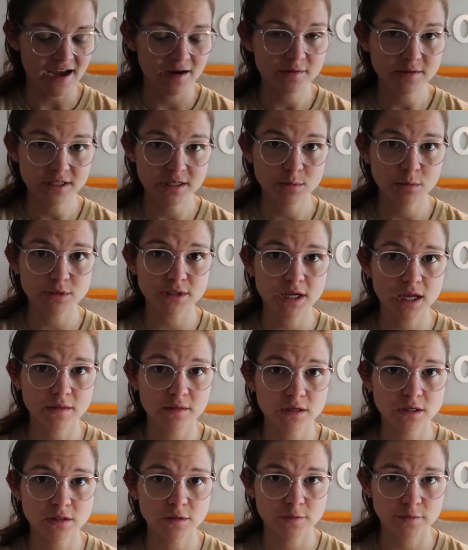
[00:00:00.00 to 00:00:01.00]
I was able to get
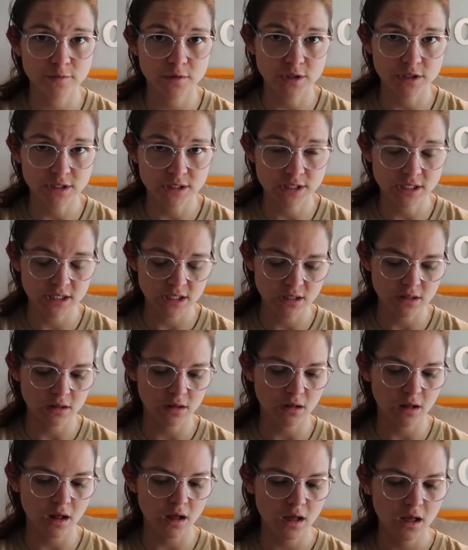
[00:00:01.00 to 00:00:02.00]
these for a steal
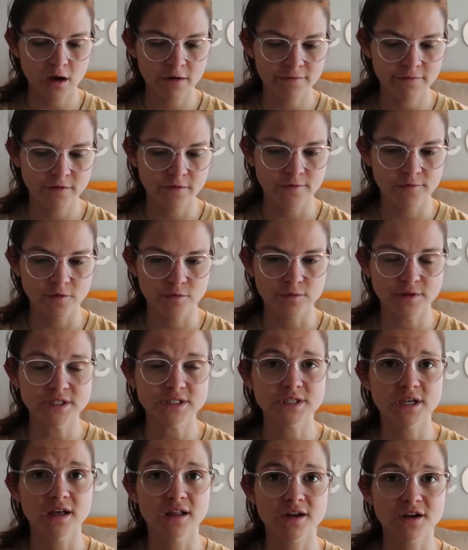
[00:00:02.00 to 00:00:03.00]
off of a
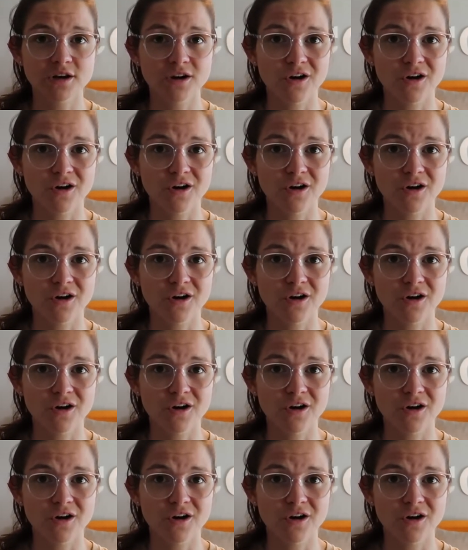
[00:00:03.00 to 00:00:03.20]
reseller